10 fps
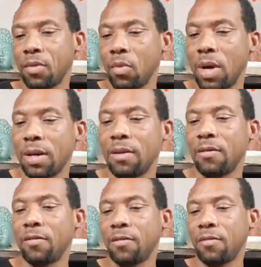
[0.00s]

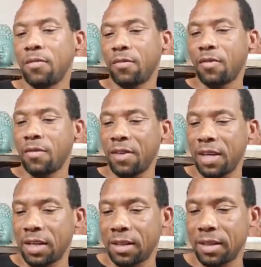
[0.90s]
1 for
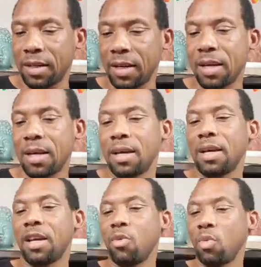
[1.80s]
Venus,
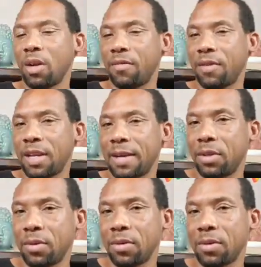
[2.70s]
and 1 for Neptune.